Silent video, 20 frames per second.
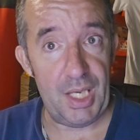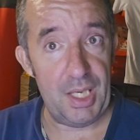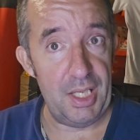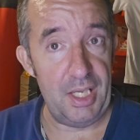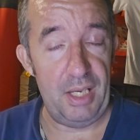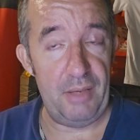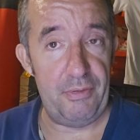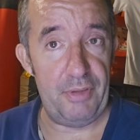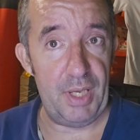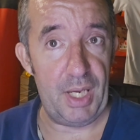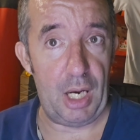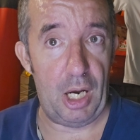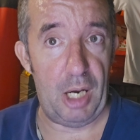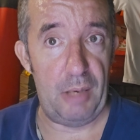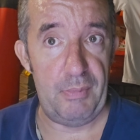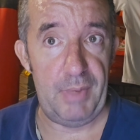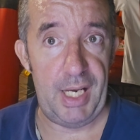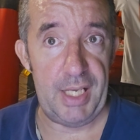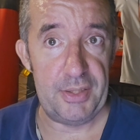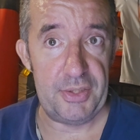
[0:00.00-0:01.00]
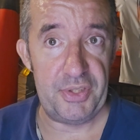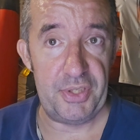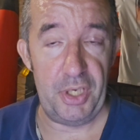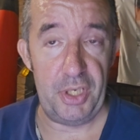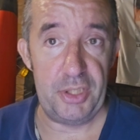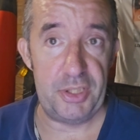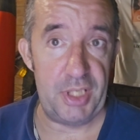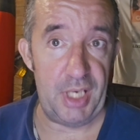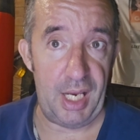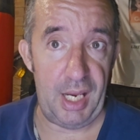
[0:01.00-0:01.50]
and if they're going around
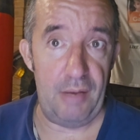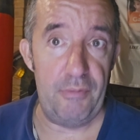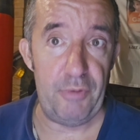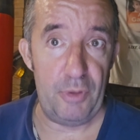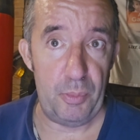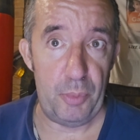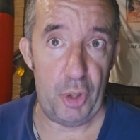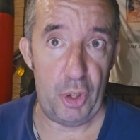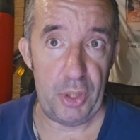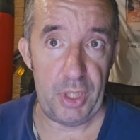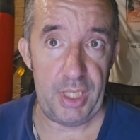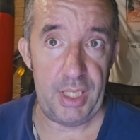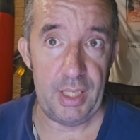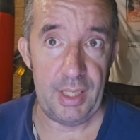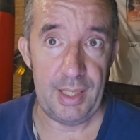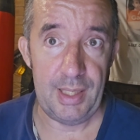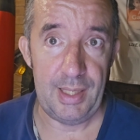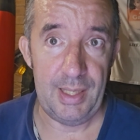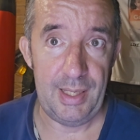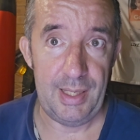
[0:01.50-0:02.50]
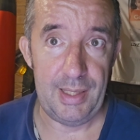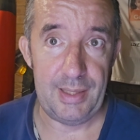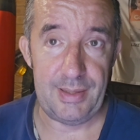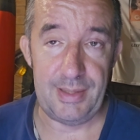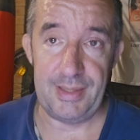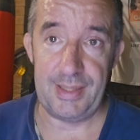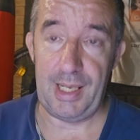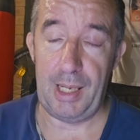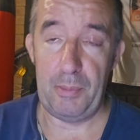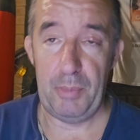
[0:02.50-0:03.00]
searching everybody,
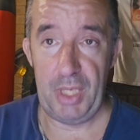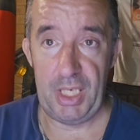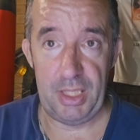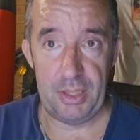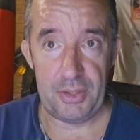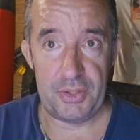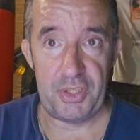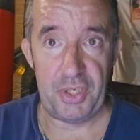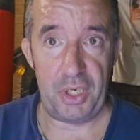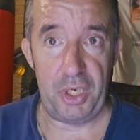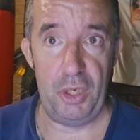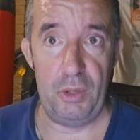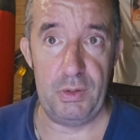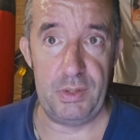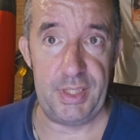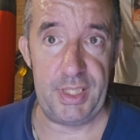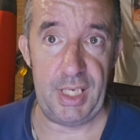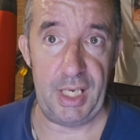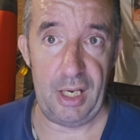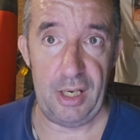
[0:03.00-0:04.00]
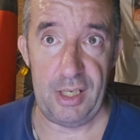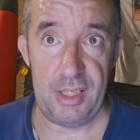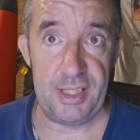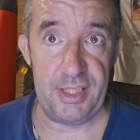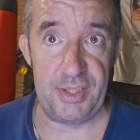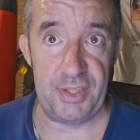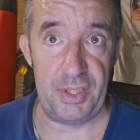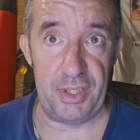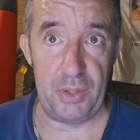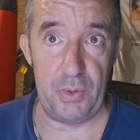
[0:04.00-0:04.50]
does that mean the security guard
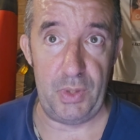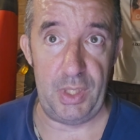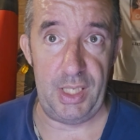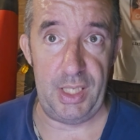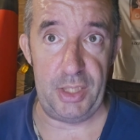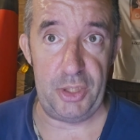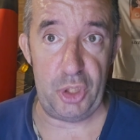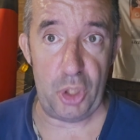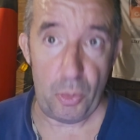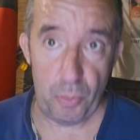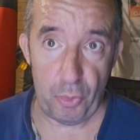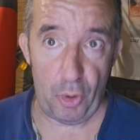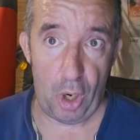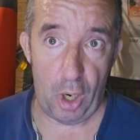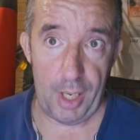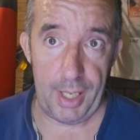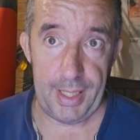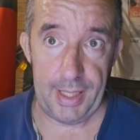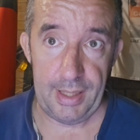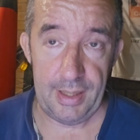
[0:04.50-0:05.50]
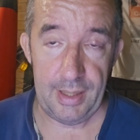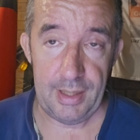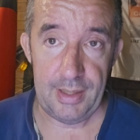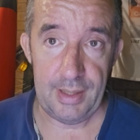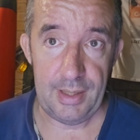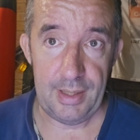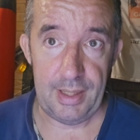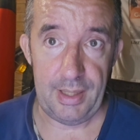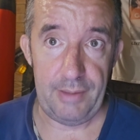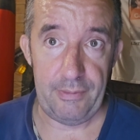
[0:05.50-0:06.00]
isn't doing their job right?
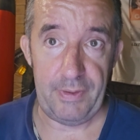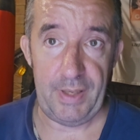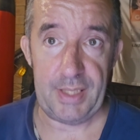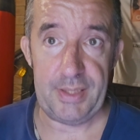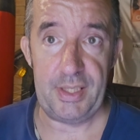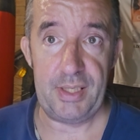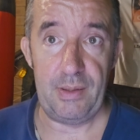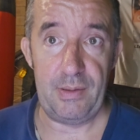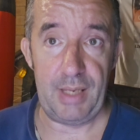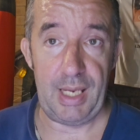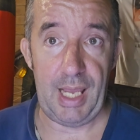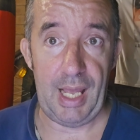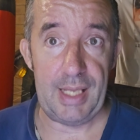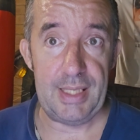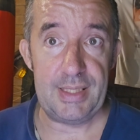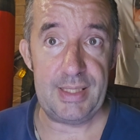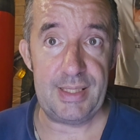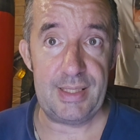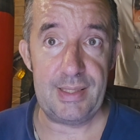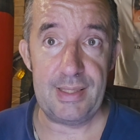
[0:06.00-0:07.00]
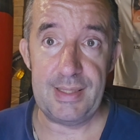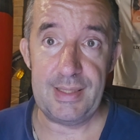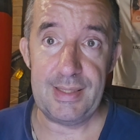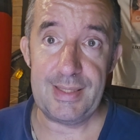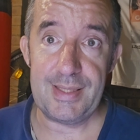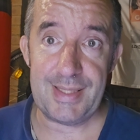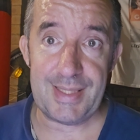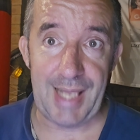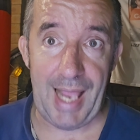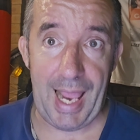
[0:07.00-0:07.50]
If that's the case,
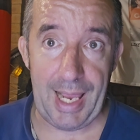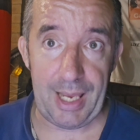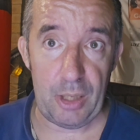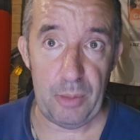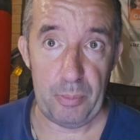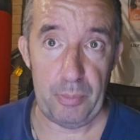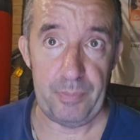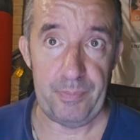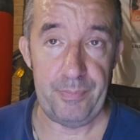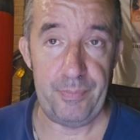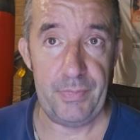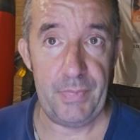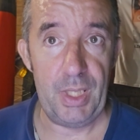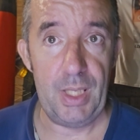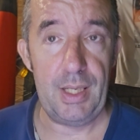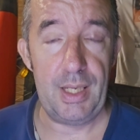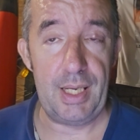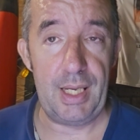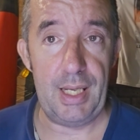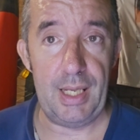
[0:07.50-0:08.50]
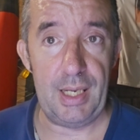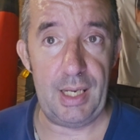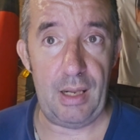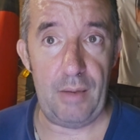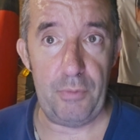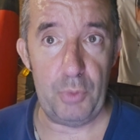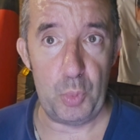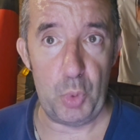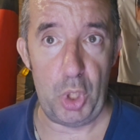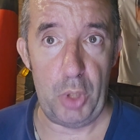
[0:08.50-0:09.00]
sack them and get
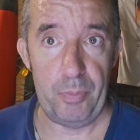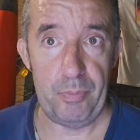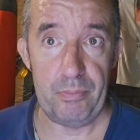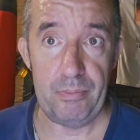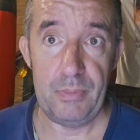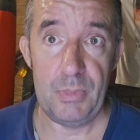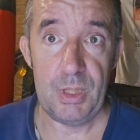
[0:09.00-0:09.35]
another one.